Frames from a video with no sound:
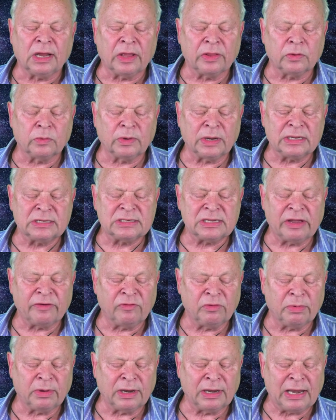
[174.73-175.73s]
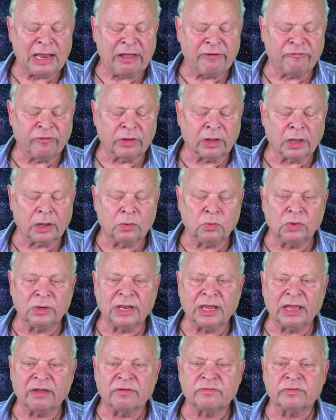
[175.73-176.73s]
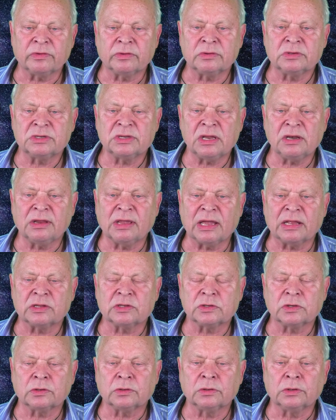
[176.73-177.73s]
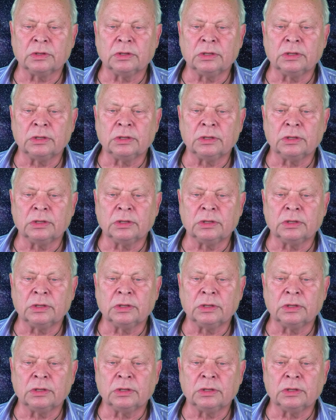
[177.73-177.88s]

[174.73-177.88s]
Otherwise, everybody in Africa would have skin cancer.